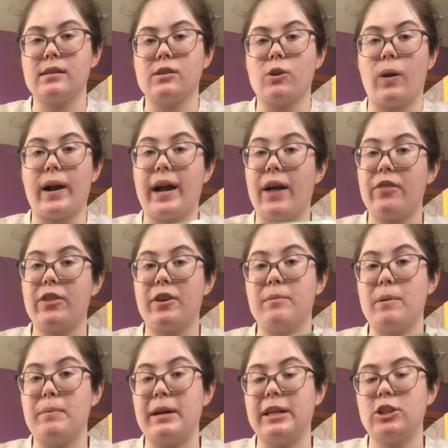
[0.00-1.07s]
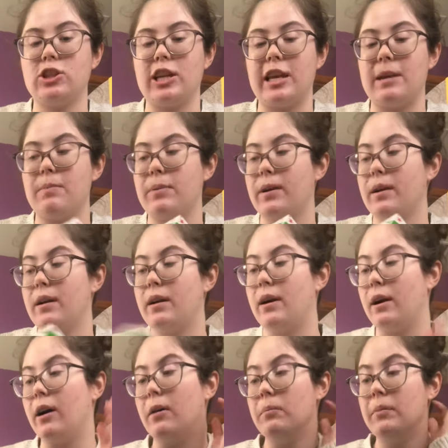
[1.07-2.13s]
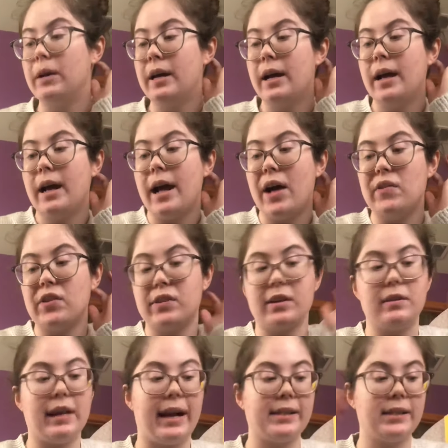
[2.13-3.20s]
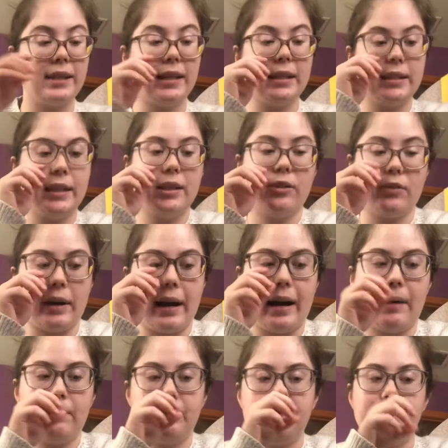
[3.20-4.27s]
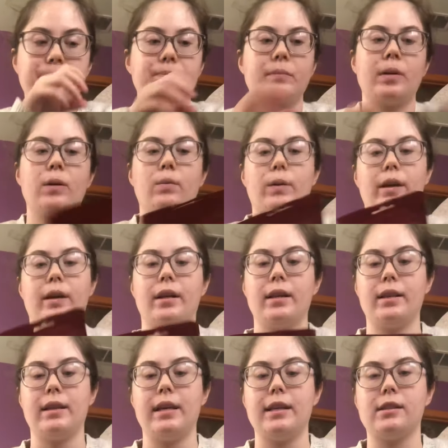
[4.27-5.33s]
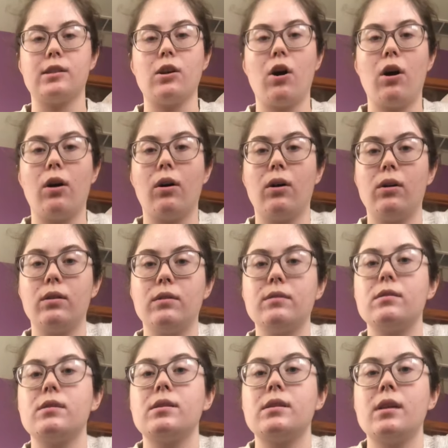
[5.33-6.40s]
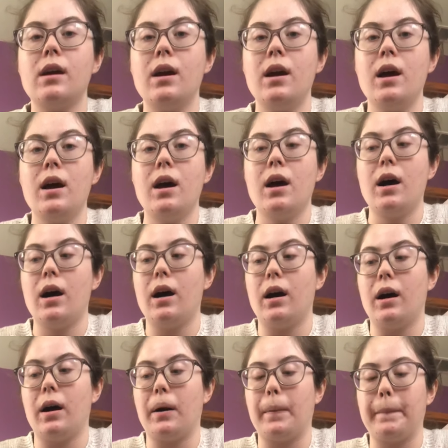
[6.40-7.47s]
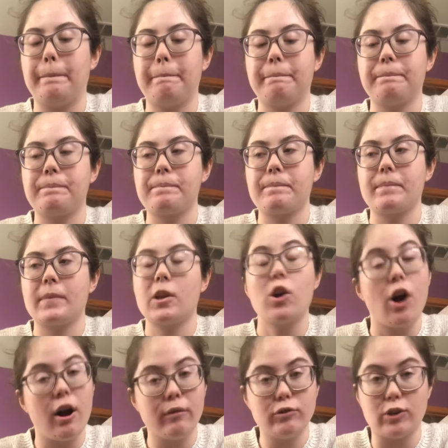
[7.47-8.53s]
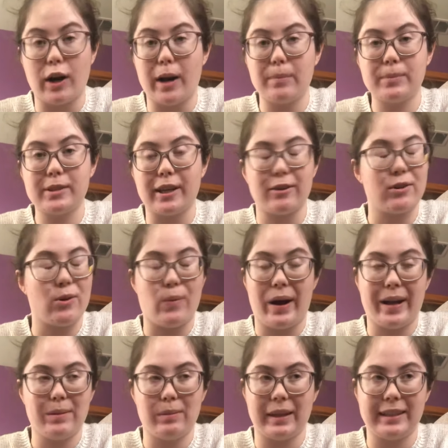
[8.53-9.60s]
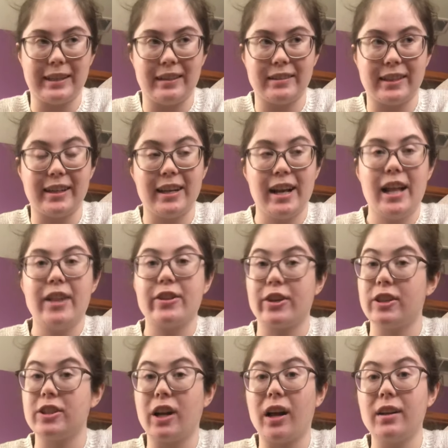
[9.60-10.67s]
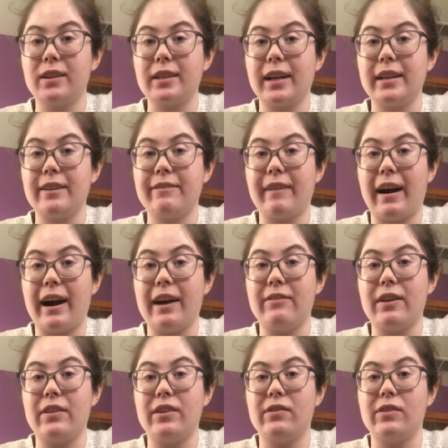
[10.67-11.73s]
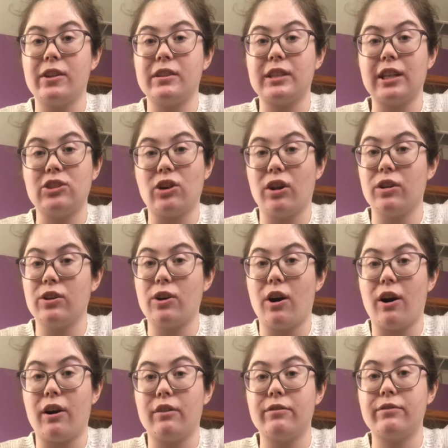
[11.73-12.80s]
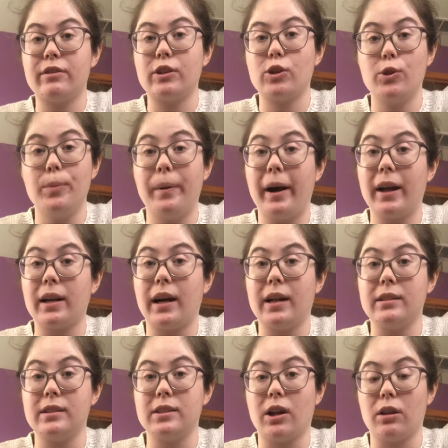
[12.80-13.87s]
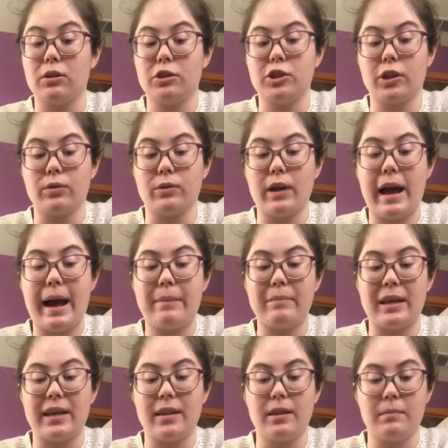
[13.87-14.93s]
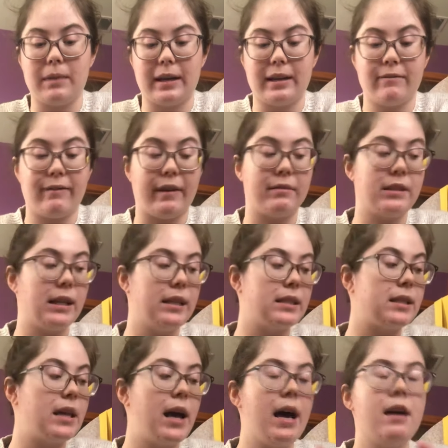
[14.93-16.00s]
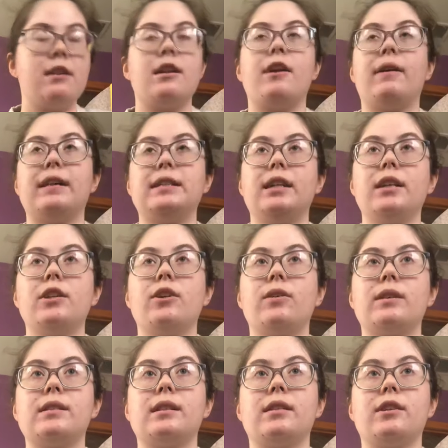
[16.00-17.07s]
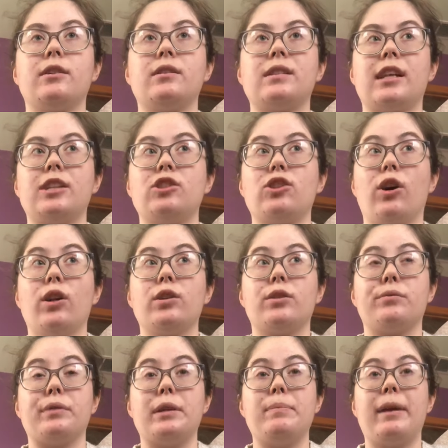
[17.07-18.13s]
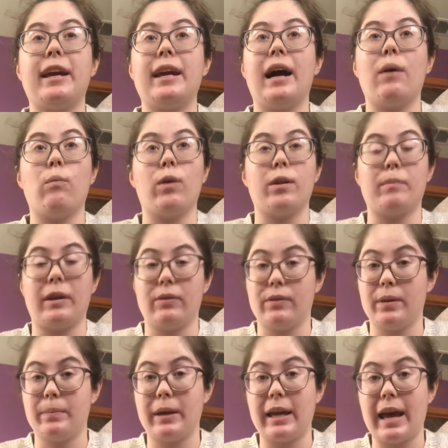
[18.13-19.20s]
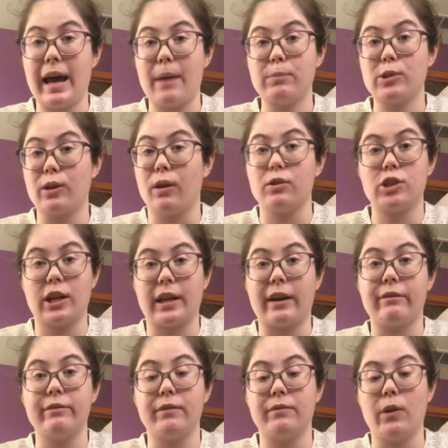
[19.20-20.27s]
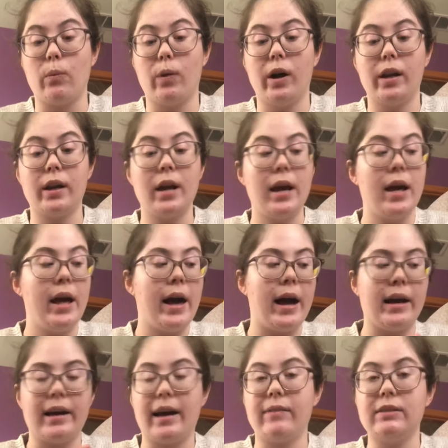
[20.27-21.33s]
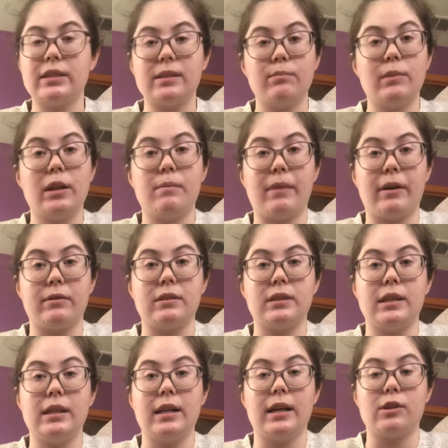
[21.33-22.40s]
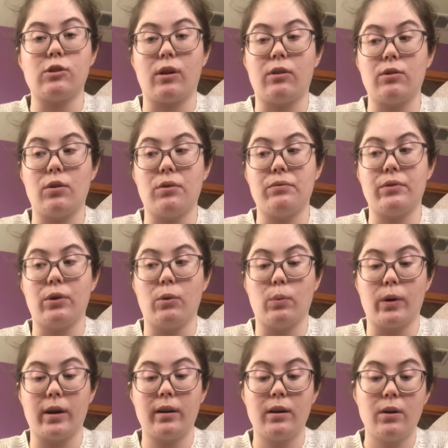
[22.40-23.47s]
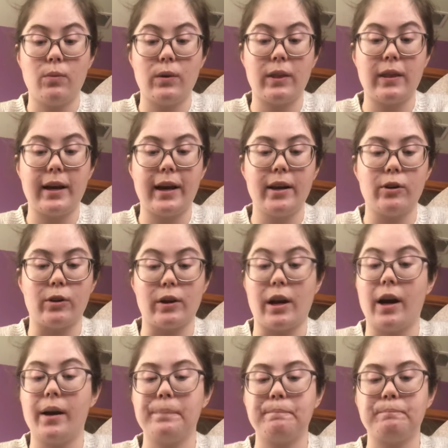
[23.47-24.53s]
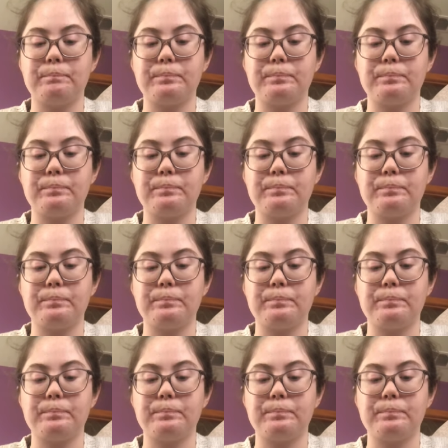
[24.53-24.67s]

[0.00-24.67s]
So I got them a bit cheap. And then the last thing I did grab were these Halls cough drops. I don't know why I blinked out there. They're $1.95, and then there's a dollar off coupon on the Dollar General app, making them 95 cents. Now, I did notice that there's a dollar rebate on one of my rebate apps called Checkout 51. I haven't submitted my receipt yet, so I don't know if it'll work with that or not.